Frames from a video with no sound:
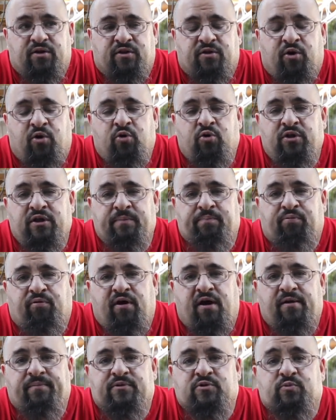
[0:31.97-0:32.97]
The only
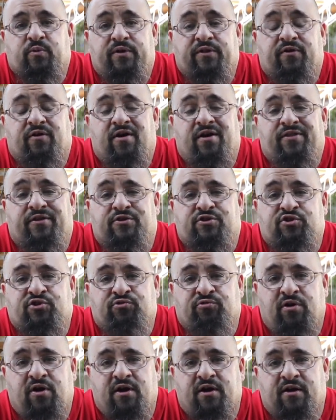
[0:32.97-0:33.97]
problem is when they're on the
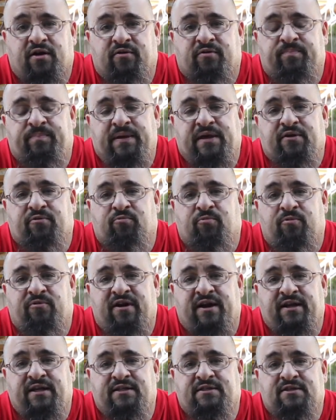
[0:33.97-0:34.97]
truck being
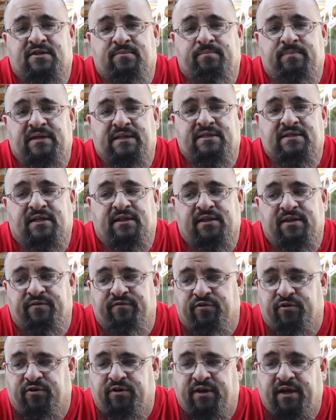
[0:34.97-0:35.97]
ready to be
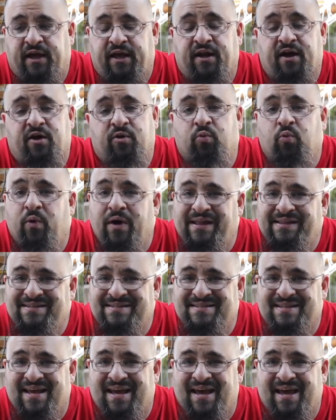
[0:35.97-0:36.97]
delivered. And on
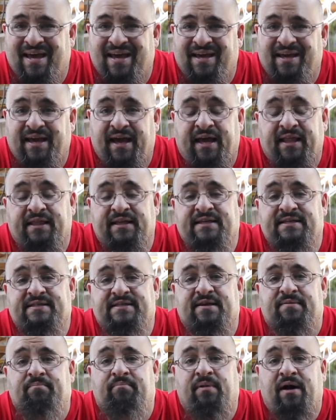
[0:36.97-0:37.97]
Wednesday, at
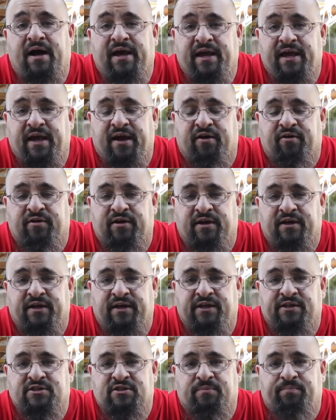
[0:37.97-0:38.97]
least in my area,
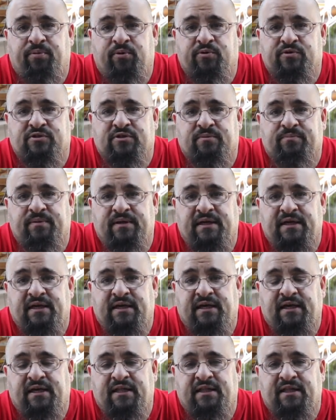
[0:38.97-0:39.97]
it's supposed to
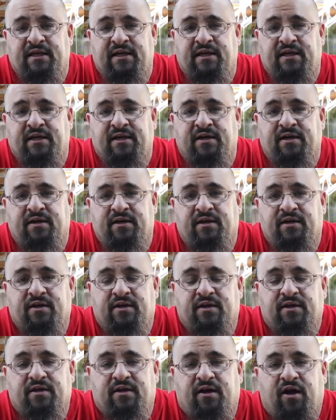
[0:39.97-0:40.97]
be in the
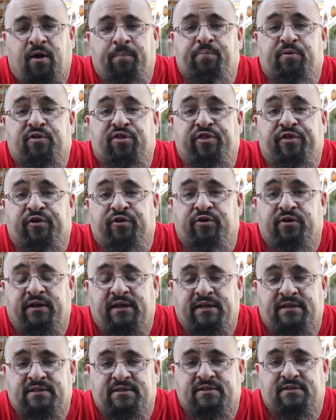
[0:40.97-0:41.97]
upper
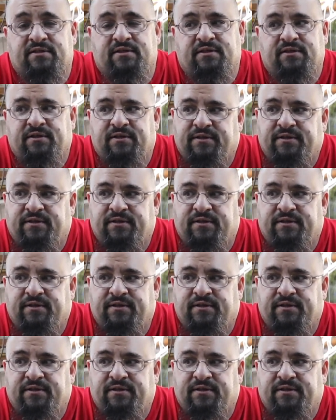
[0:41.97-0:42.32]
30s.